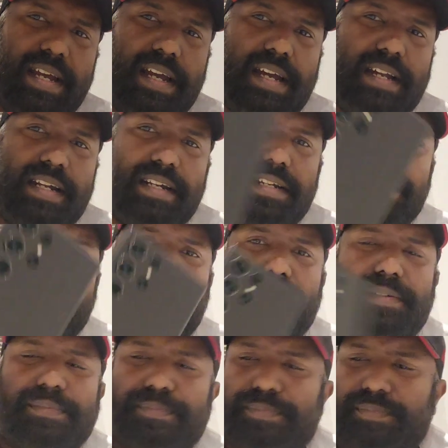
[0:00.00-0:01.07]
And
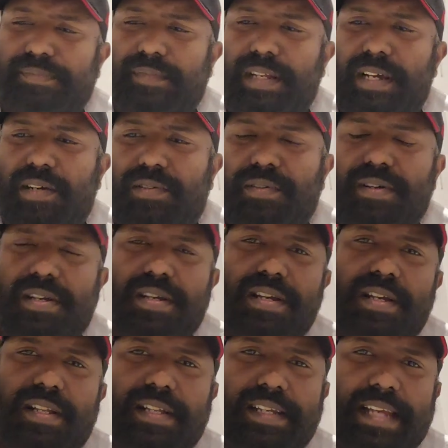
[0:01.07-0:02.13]
now
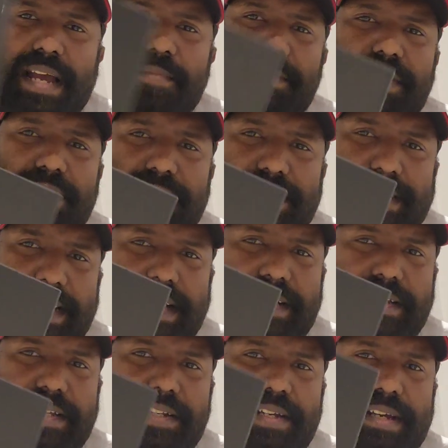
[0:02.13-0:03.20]
the camera is the
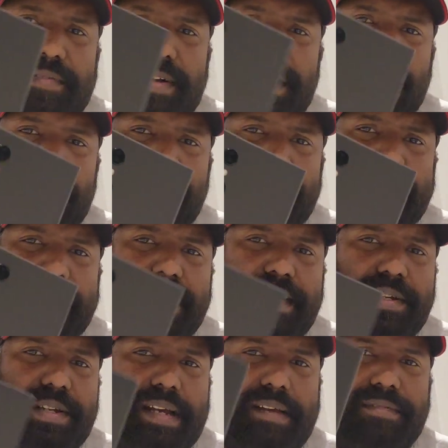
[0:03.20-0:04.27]
second thing. You have ultra wide,
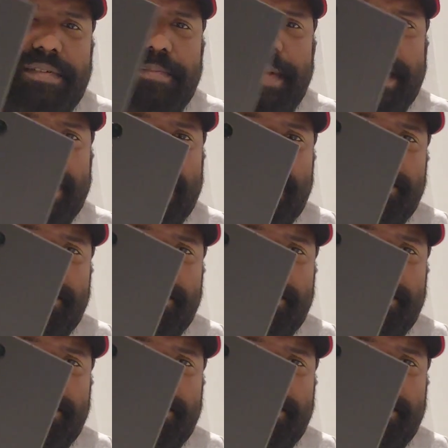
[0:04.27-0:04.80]
you have the main